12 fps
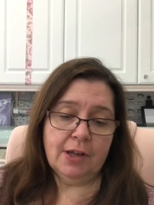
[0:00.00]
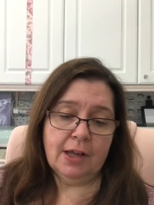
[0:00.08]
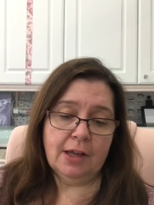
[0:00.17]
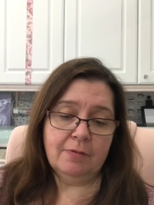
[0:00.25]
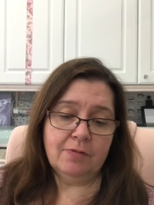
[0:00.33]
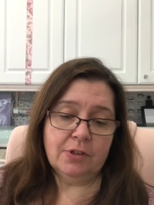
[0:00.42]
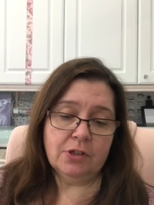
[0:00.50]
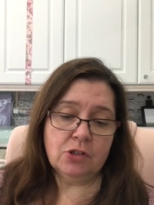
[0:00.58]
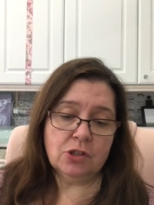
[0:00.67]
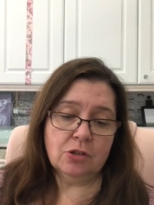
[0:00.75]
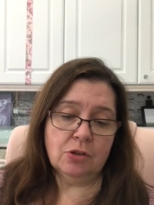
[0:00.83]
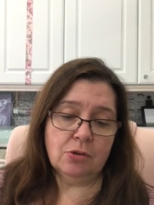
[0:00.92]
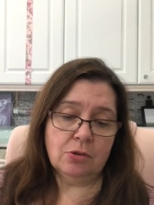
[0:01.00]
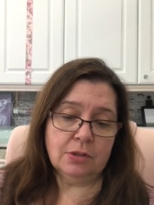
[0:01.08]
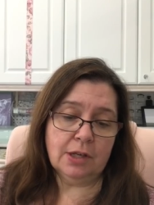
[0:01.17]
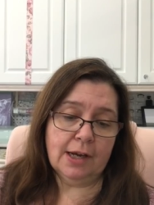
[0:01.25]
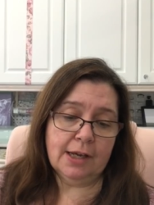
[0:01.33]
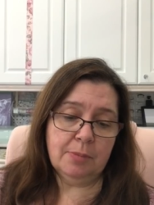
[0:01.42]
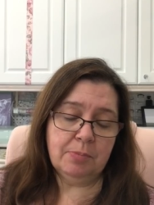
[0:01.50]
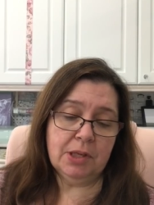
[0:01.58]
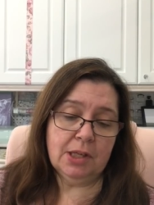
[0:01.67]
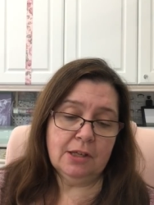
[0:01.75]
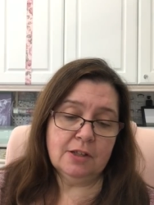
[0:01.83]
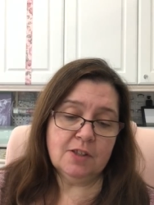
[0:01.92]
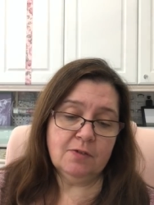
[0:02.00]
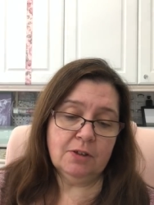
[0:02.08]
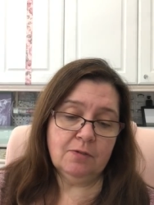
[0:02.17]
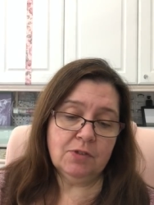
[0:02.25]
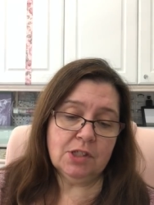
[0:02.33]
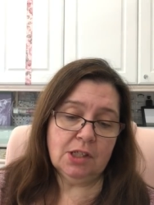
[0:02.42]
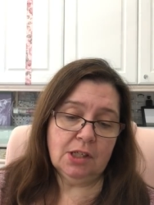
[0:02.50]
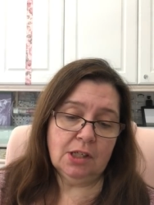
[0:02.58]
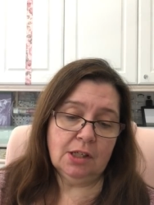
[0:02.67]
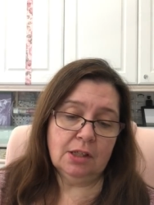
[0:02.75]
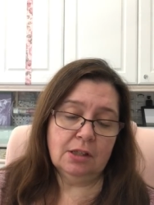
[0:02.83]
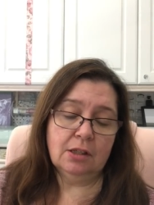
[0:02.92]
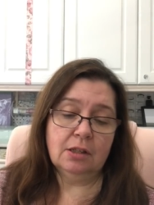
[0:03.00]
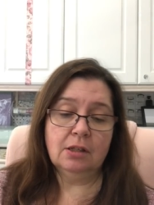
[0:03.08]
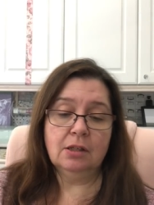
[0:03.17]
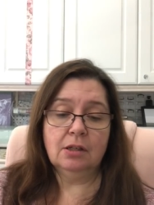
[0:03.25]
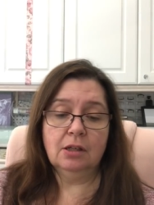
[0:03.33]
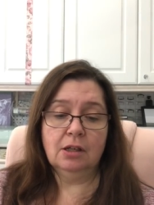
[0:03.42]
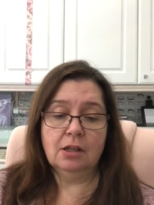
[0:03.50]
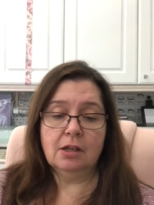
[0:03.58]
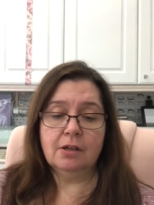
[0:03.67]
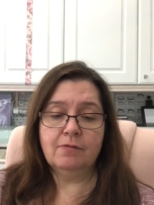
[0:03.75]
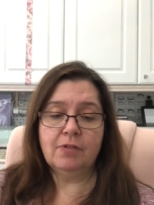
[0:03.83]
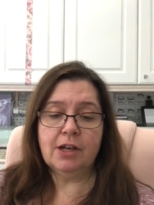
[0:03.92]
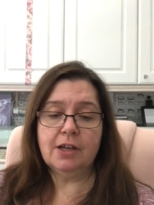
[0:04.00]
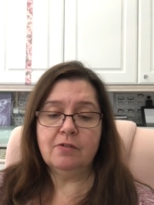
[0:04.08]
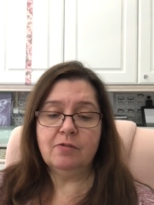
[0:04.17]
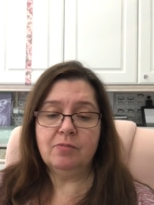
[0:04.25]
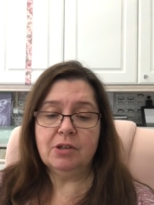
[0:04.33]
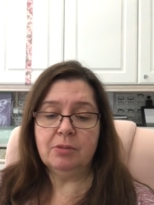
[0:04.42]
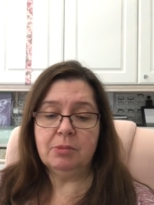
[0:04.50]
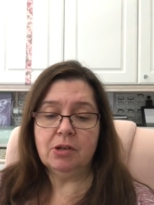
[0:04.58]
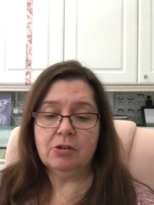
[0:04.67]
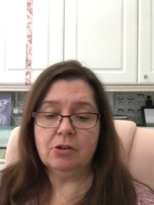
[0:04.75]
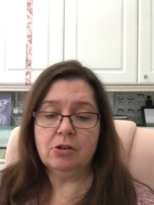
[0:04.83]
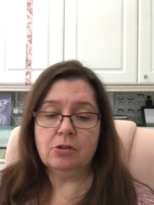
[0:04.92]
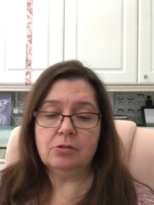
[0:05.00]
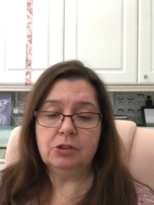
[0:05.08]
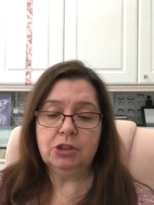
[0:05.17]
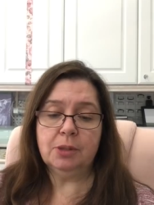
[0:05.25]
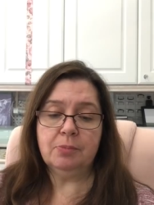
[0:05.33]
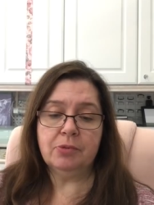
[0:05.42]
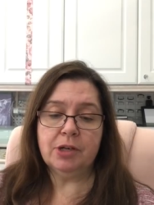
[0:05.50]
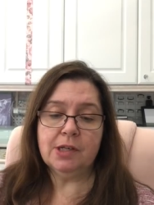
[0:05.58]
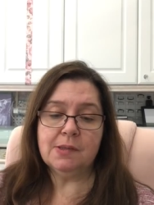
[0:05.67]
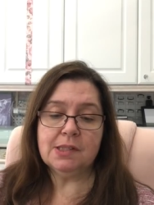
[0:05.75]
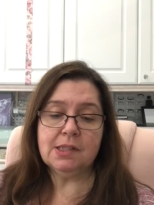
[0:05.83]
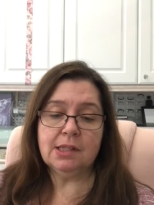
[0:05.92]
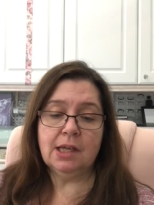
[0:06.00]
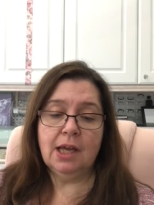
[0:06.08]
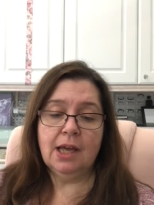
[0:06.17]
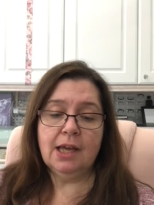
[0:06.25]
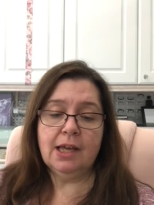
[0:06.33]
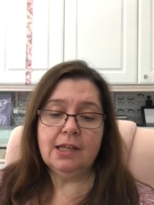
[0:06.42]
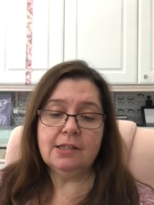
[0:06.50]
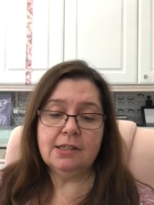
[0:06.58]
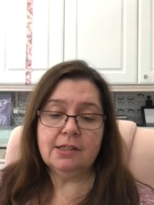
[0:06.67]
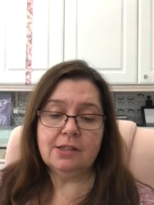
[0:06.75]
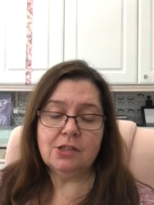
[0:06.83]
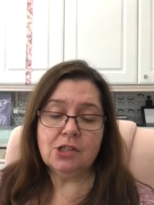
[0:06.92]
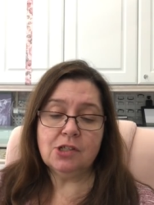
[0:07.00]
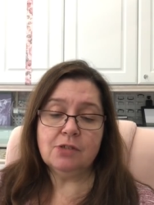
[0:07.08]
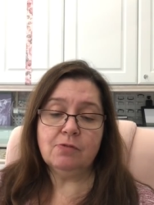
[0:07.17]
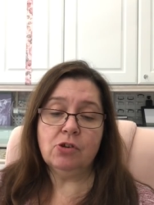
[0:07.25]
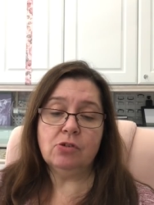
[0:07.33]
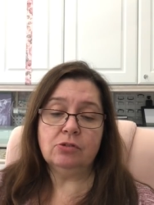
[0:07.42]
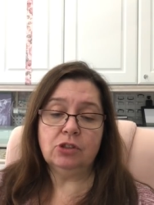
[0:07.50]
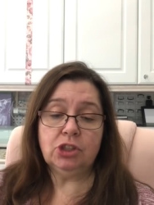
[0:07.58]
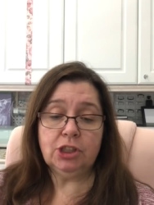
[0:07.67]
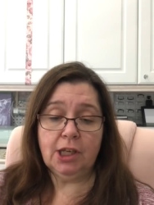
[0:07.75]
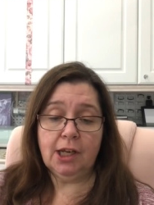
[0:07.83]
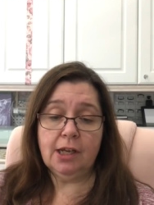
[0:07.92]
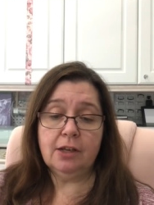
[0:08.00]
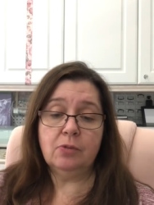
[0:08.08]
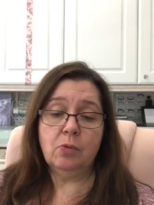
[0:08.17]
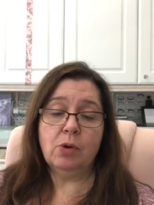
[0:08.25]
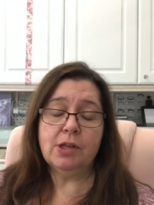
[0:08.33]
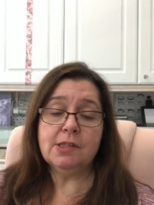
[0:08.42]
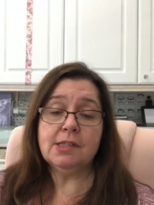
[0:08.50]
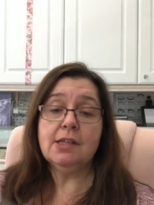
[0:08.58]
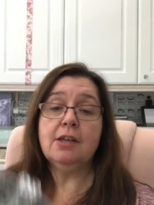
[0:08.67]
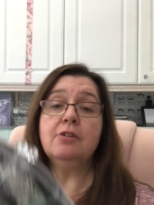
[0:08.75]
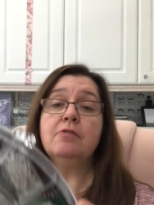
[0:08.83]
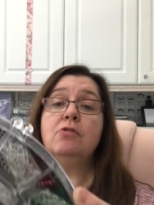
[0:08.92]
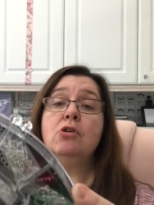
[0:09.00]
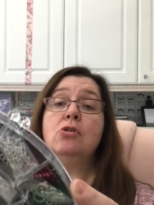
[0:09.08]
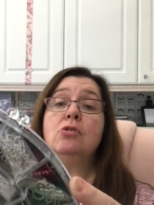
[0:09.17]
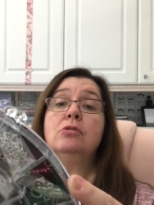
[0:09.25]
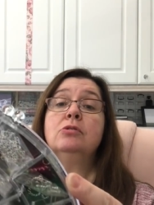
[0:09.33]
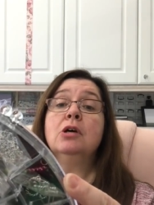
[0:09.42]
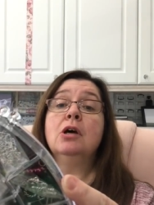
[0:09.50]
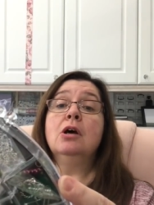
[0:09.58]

and a half inch gold eye pins, 15 uh, five millimeter gold jump rings, 18 inches of gold chain, one set of gold